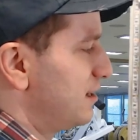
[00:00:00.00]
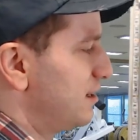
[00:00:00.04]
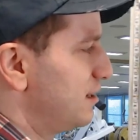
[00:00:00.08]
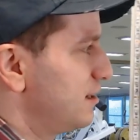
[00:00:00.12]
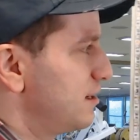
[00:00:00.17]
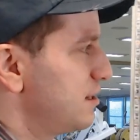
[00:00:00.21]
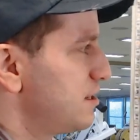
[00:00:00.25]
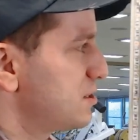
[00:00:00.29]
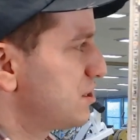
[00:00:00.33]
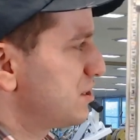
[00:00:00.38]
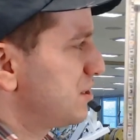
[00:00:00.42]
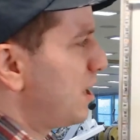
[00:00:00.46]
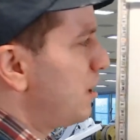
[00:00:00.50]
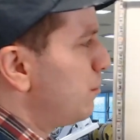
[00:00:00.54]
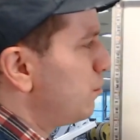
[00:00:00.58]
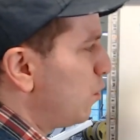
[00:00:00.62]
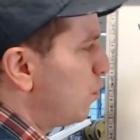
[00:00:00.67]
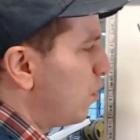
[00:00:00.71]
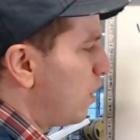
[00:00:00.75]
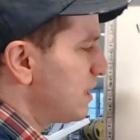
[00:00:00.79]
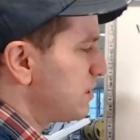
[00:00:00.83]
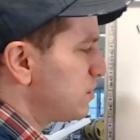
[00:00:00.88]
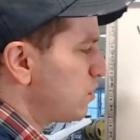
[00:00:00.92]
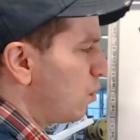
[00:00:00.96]

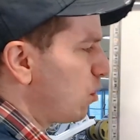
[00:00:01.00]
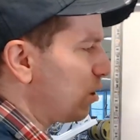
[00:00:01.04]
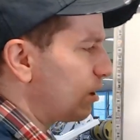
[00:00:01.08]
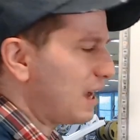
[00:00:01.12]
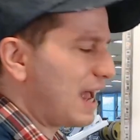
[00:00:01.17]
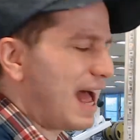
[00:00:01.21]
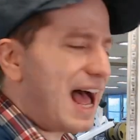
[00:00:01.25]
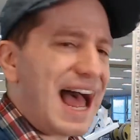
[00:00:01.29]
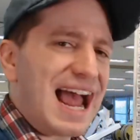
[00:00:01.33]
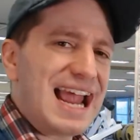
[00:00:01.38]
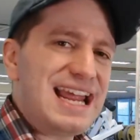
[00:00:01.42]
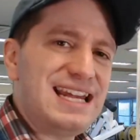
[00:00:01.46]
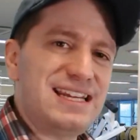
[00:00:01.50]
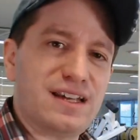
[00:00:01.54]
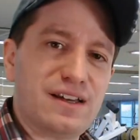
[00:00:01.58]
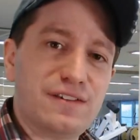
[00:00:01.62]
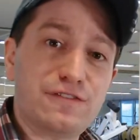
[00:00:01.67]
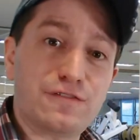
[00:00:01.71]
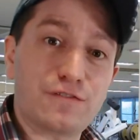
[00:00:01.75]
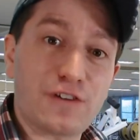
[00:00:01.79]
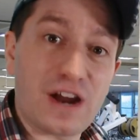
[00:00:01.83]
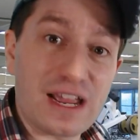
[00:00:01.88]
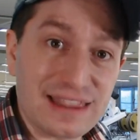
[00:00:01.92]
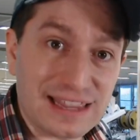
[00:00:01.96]
somewhat, or kind of
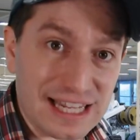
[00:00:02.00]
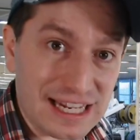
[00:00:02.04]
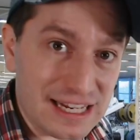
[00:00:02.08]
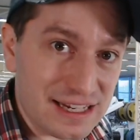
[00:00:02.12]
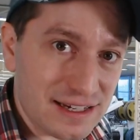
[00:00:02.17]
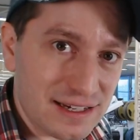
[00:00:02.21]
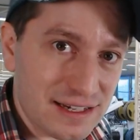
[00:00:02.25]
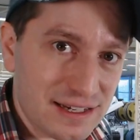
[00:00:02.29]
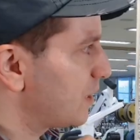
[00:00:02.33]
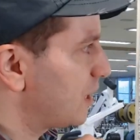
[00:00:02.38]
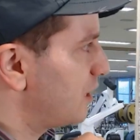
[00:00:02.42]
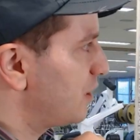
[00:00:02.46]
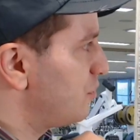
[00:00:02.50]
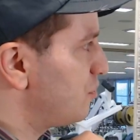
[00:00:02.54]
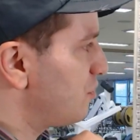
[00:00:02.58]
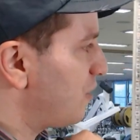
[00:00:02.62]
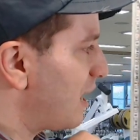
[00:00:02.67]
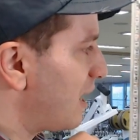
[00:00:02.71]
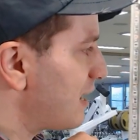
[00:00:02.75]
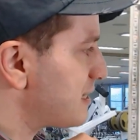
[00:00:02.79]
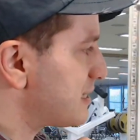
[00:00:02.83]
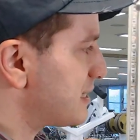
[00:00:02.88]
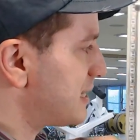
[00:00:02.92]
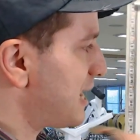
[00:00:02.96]
friendly. You're
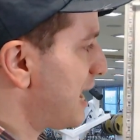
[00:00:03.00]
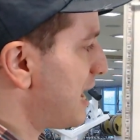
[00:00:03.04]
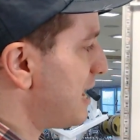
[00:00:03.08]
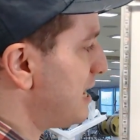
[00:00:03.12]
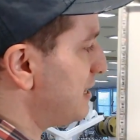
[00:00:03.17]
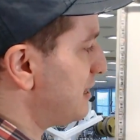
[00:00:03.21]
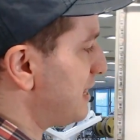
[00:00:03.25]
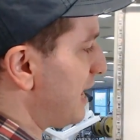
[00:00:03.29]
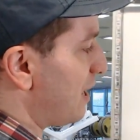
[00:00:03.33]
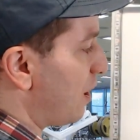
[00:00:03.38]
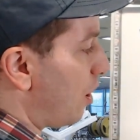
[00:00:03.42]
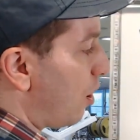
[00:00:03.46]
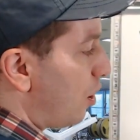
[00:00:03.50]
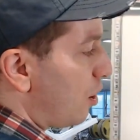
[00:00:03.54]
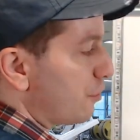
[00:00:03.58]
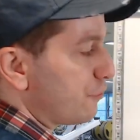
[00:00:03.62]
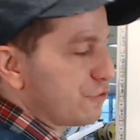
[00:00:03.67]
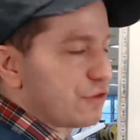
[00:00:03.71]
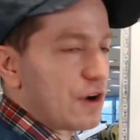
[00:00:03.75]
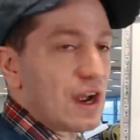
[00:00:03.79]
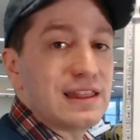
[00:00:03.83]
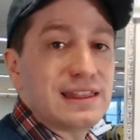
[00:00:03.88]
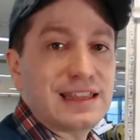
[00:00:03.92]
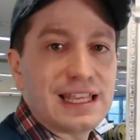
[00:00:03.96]
not saying they are
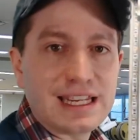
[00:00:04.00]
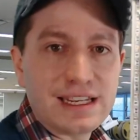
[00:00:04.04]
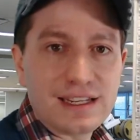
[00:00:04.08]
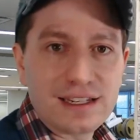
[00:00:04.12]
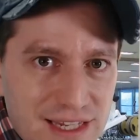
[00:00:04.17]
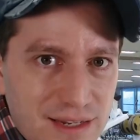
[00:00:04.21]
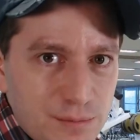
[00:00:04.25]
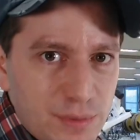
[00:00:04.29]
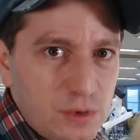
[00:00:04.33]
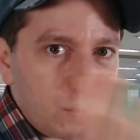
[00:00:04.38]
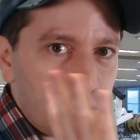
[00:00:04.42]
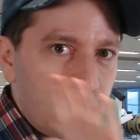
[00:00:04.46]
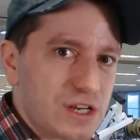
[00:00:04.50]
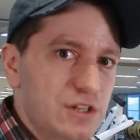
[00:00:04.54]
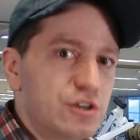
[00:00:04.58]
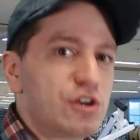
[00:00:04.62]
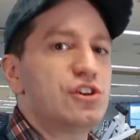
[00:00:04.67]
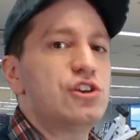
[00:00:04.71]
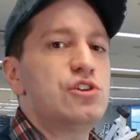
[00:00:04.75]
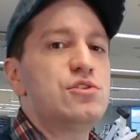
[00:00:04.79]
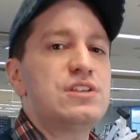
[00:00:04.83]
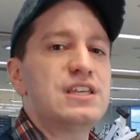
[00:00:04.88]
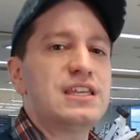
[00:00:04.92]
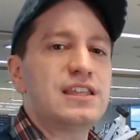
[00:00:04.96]
friendly, but when you're
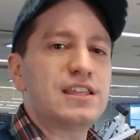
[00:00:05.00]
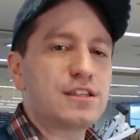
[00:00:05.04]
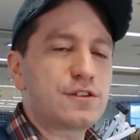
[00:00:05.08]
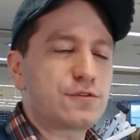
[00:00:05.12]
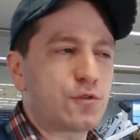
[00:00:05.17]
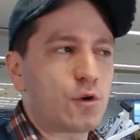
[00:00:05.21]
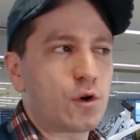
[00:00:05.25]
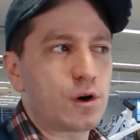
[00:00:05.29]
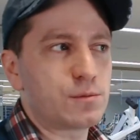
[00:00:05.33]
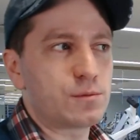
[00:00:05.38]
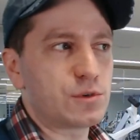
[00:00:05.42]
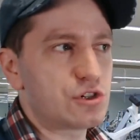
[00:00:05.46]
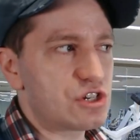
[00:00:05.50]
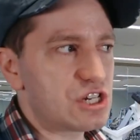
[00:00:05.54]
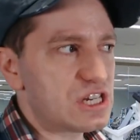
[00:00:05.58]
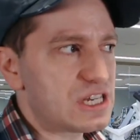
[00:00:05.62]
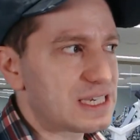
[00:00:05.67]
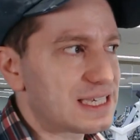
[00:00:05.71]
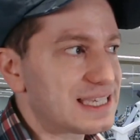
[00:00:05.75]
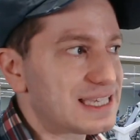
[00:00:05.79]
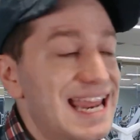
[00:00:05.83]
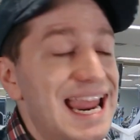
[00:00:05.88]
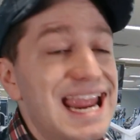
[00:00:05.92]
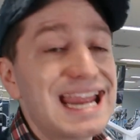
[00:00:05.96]
using this form, you're just
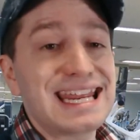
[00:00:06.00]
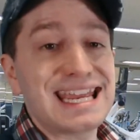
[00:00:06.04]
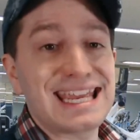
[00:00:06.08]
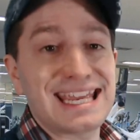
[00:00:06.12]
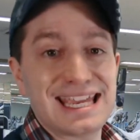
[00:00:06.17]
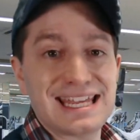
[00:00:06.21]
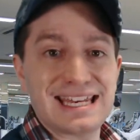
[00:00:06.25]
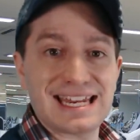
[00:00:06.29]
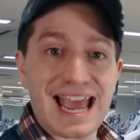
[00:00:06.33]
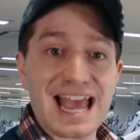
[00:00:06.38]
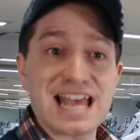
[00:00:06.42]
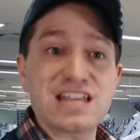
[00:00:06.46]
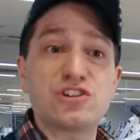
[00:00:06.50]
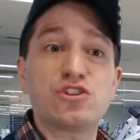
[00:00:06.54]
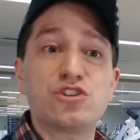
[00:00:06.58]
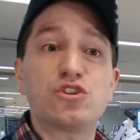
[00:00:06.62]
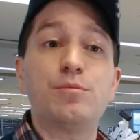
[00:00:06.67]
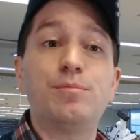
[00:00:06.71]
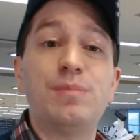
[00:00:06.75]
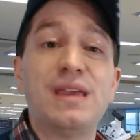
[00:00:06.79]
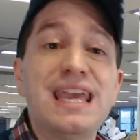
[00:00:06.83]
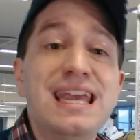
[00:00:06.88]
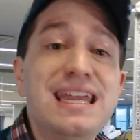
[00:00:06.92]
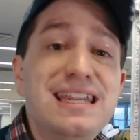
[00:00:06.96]
stating it as your
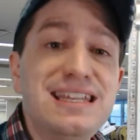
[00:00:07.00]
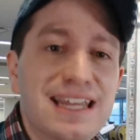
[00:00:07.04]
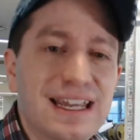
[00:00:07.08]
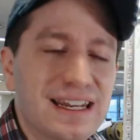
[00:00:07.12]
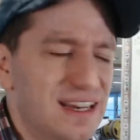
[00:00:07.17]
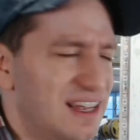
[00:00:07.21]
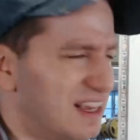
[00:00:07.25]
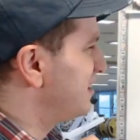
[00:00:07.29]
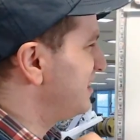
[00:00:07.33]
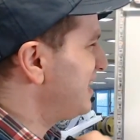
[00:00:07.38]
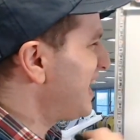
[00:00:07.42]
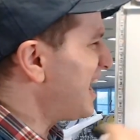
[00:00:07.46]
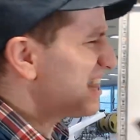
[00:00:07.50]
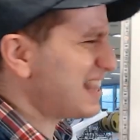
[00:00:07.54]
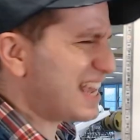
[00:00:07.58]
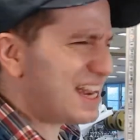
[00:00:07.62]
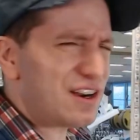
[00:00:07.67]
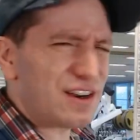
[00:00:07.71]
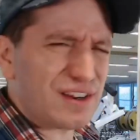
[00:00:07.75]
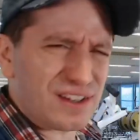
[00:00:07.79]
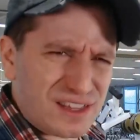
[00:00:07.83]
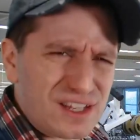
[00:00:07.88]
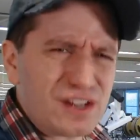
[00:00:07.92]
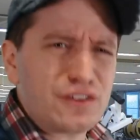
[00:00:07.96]
opinion. Yeah,
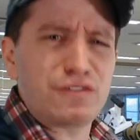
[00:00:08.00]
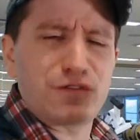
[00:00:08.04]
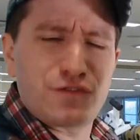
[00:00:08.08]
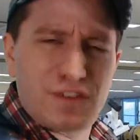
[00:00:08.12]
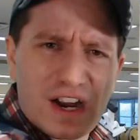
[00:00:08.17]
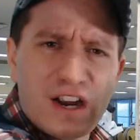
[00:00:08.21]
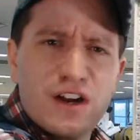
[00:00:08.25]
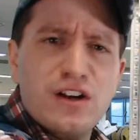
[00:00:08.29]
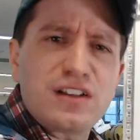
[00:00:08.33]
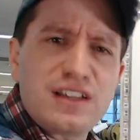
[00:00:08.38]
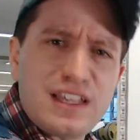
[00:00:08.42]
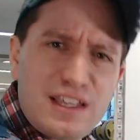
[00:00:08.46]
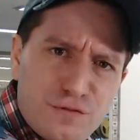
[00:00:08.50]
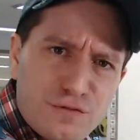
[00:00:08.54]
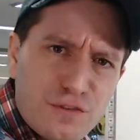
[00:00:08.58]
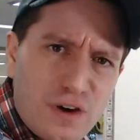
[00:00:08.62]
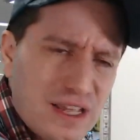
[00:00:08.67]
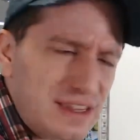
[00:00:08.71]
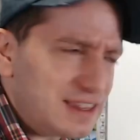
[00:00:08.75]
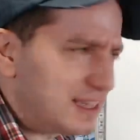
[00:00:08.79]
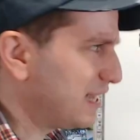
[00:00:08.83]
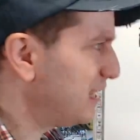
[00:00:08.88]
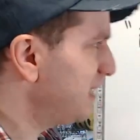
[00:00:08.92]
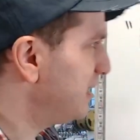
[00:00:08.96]
they're fairly
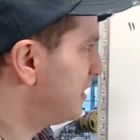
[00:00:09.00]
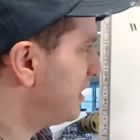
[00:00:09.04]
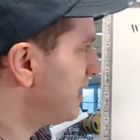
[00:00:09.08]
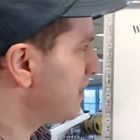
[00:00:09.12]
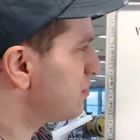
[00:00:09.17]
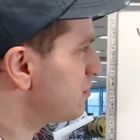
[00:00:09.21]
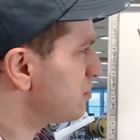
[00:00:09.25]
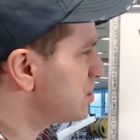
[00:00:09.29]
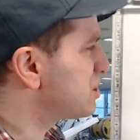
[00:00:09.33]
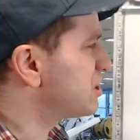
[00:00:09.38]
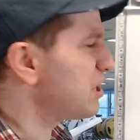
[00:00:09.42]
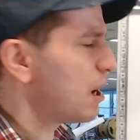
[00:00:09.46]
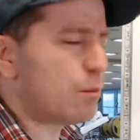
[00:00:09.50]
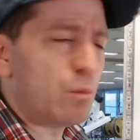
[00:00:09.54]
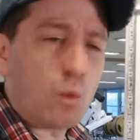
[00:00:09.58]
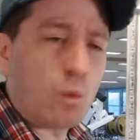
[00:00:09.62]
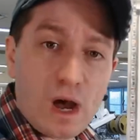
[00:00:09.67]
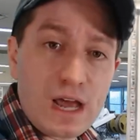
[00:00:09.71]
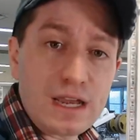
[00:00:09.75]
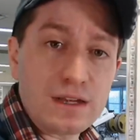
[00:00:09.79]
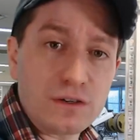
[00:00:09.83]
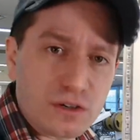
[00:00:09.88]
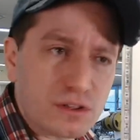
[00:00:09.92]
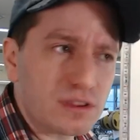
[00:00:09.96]
friendly. They're
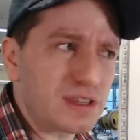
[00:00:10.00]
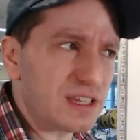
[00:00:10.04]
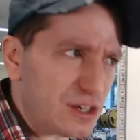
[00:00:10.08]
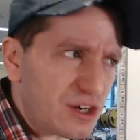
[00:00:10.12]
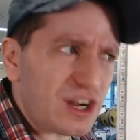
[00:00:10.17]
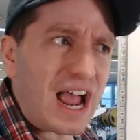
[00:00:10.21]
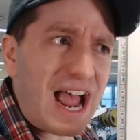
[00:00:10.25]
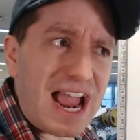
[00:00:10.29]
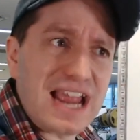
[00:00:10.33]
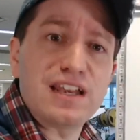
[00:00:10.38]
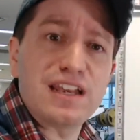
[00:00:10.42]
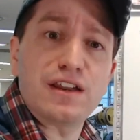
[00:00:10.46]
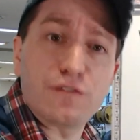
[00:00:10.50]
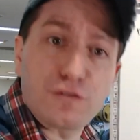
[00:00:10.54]
somewhat, or they're kind of